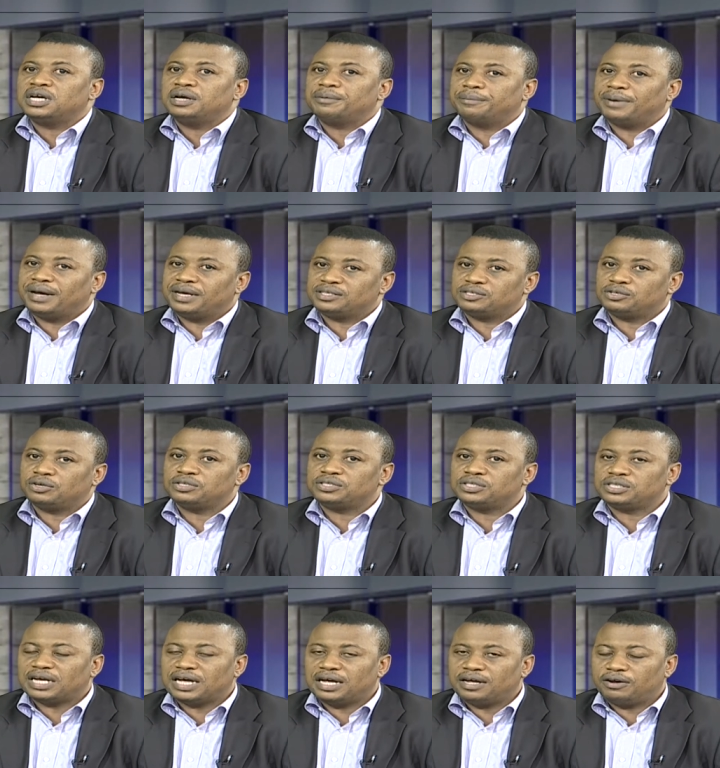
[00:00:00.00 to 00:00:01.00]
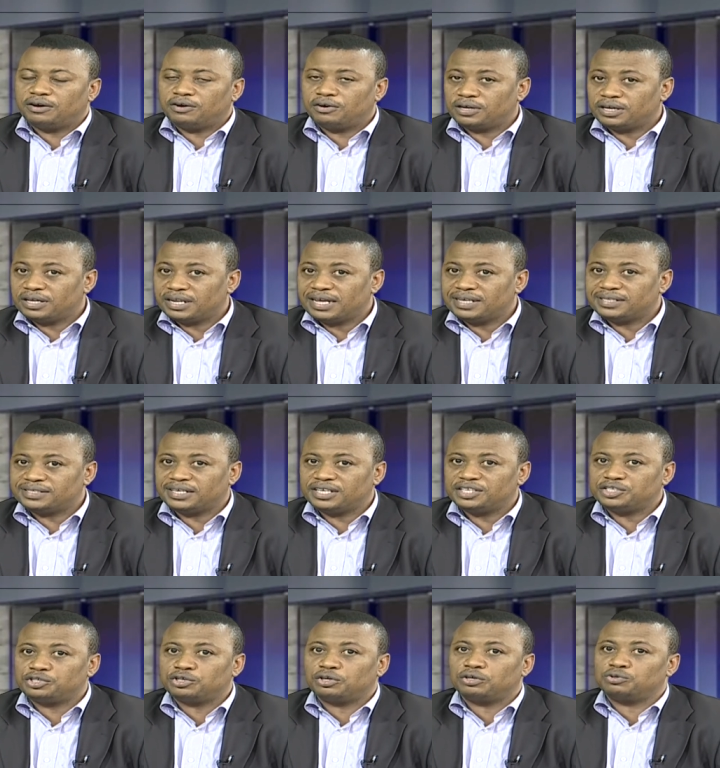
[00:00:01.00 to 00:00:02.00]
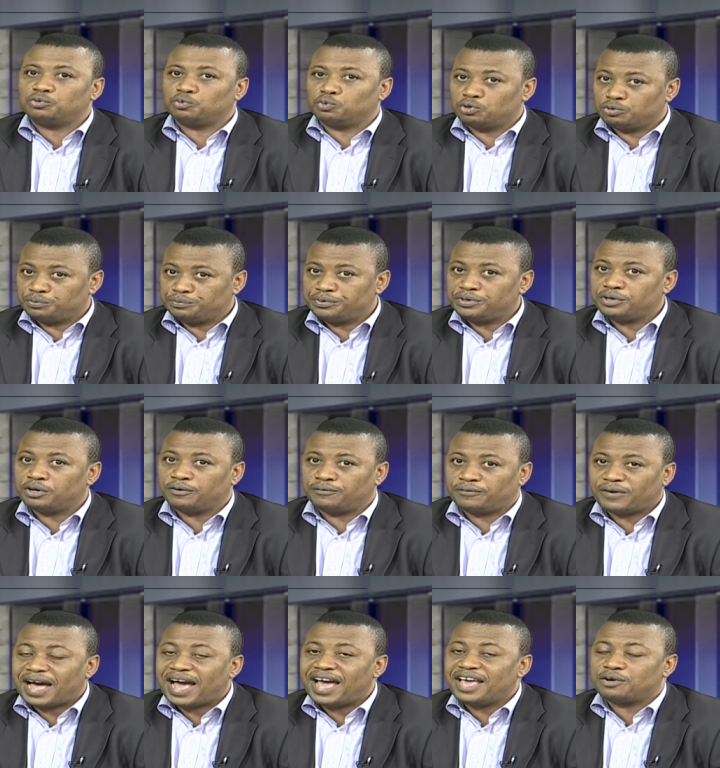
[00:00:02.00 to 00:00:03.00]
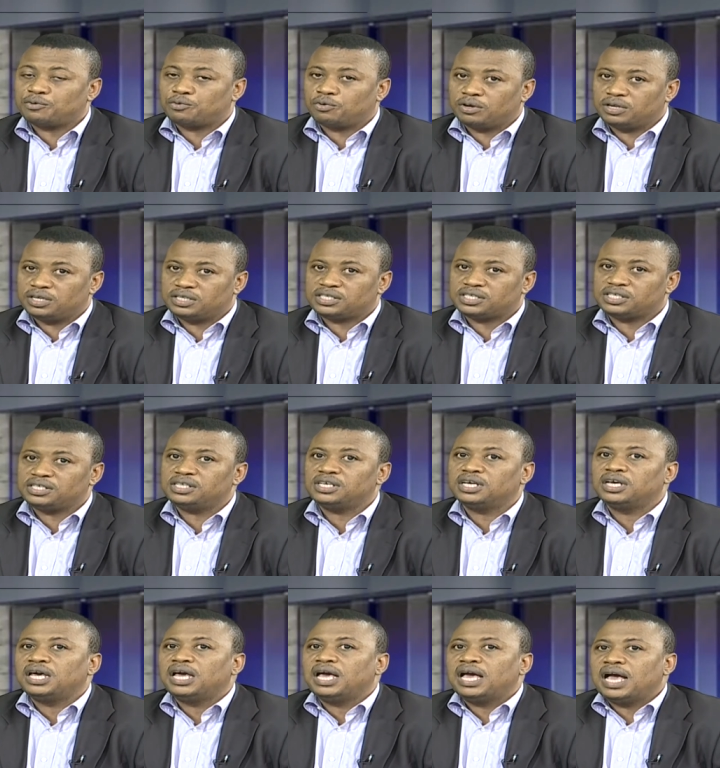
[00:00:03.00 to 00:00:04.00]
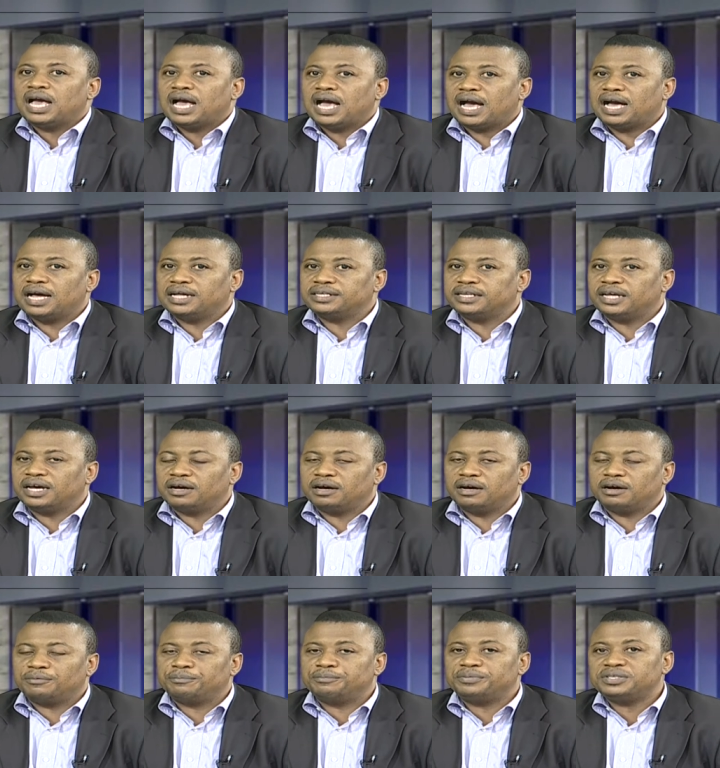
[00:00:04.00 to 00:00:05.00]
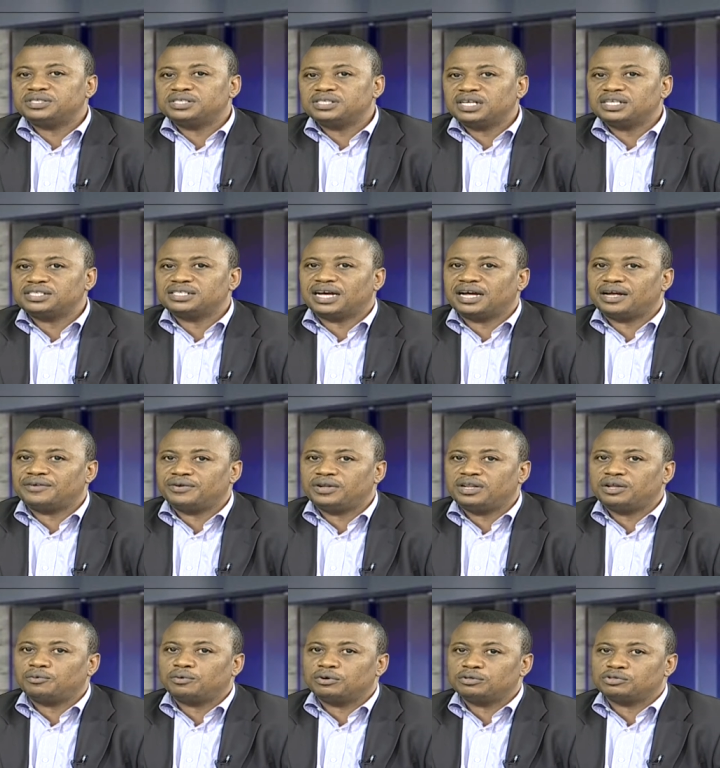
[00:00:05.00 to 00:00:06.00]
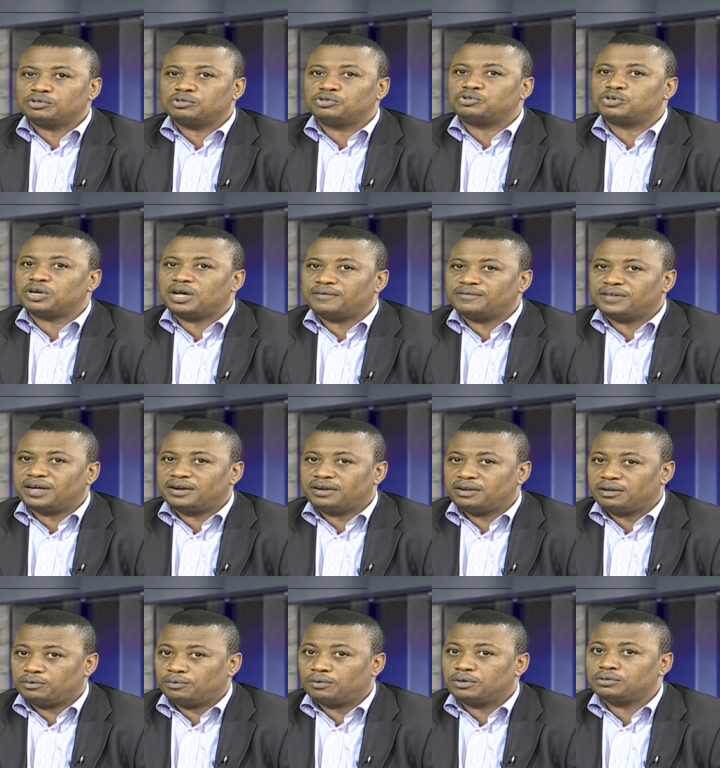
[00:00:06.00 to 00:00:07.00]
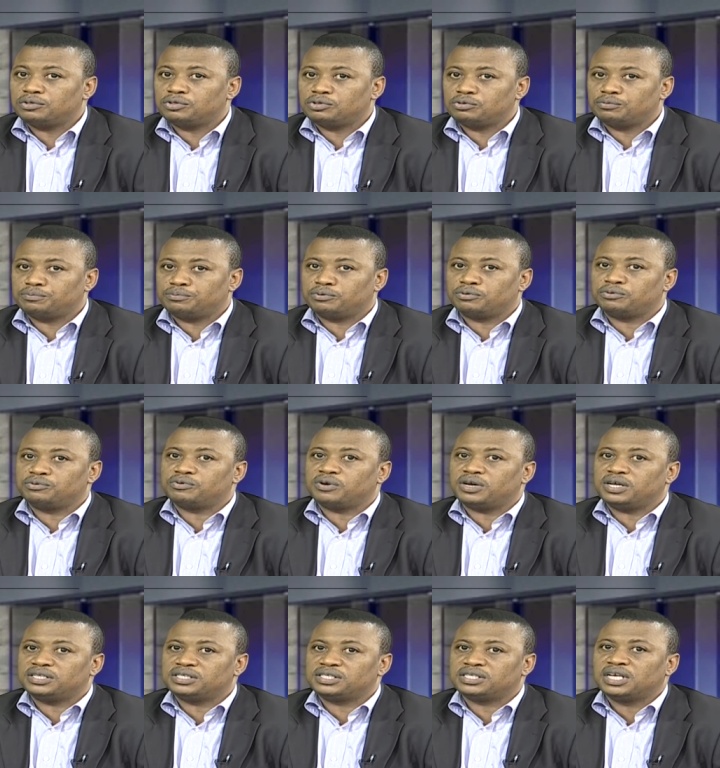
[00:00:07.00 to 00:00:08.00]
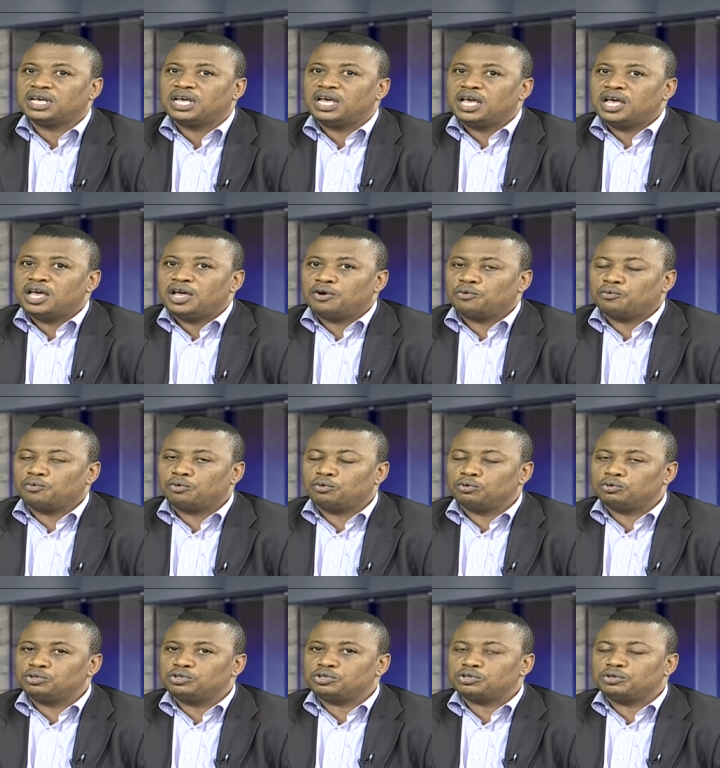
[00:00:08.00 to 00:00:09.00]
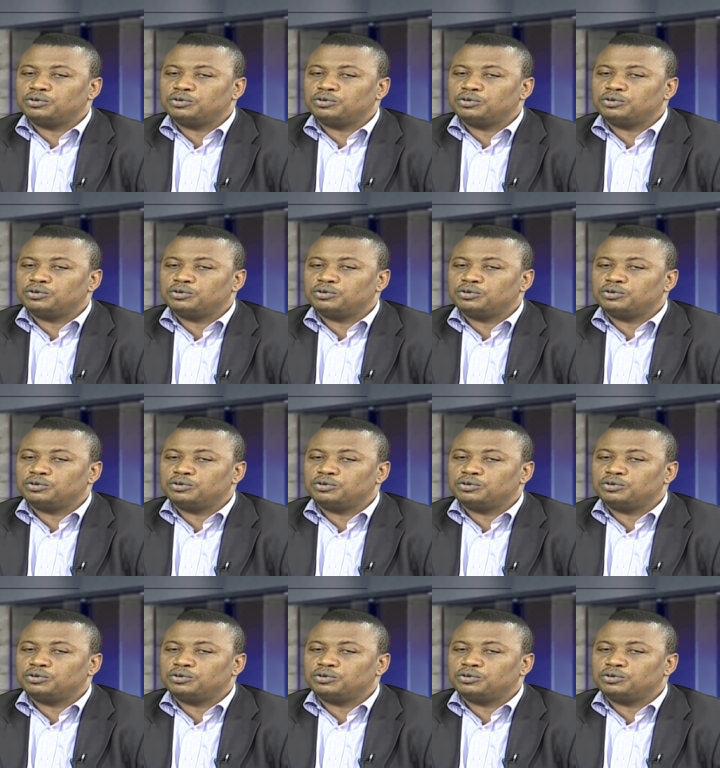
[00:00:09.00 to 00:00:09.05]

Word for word: by such an organization would be of high quality and uh, a business that really want to thrive, that really want to progress would